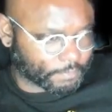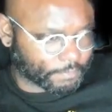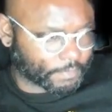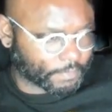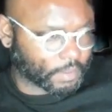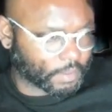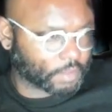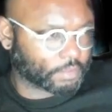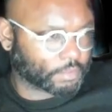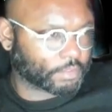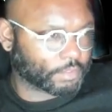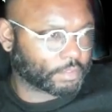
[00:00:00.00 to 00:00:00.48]

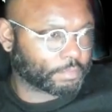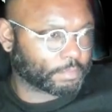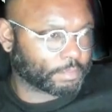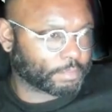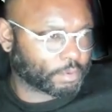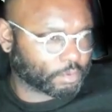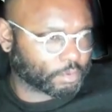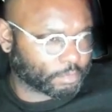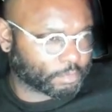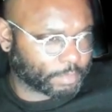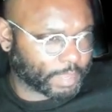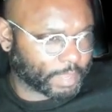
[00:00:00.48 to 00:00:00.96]
follow the
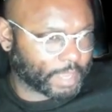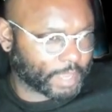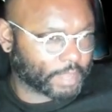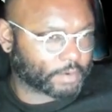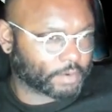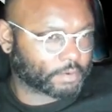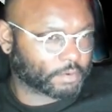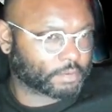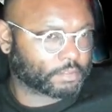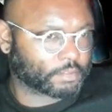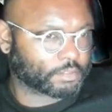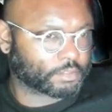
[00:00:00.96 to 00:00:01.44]
bolt
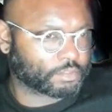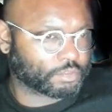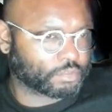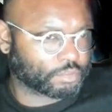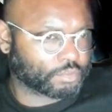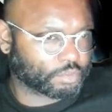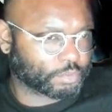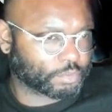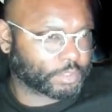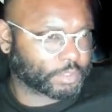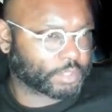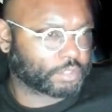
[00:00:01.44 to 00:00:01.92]
pattern, do
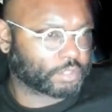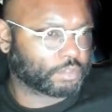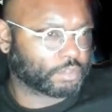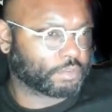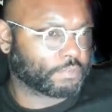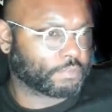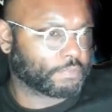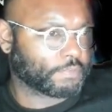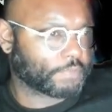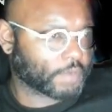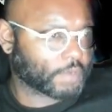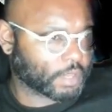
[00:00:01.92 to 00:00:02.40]

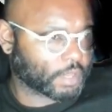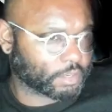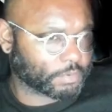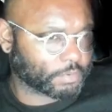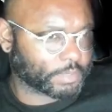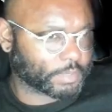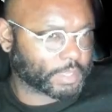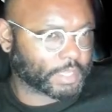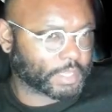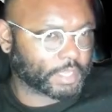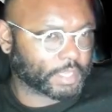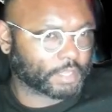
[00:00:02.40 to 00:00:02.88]
22,
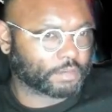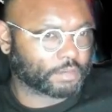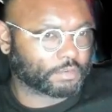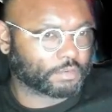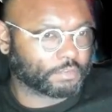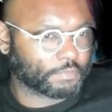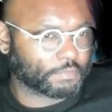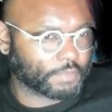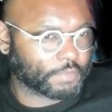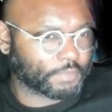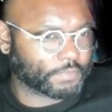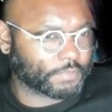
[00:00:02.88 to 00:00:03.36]
follow again,
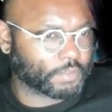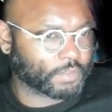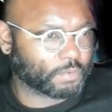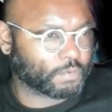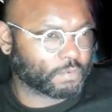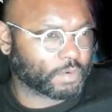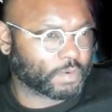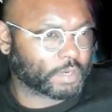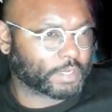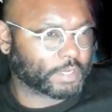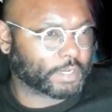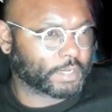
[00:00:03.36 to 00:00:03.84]
do
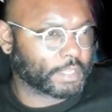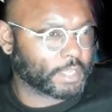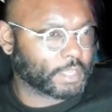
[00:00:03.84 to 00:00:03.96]
51,